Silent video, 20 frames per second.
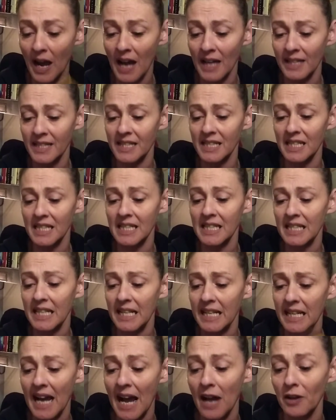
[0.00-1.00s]
us to
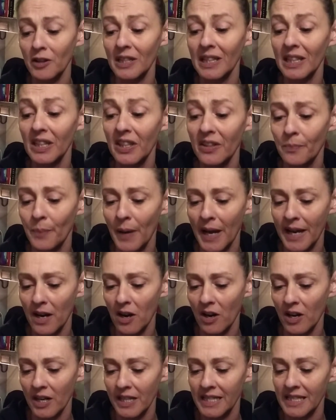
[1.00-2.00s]
see how to live by
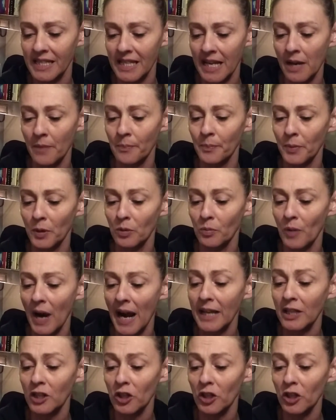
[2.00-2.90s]
our example, right?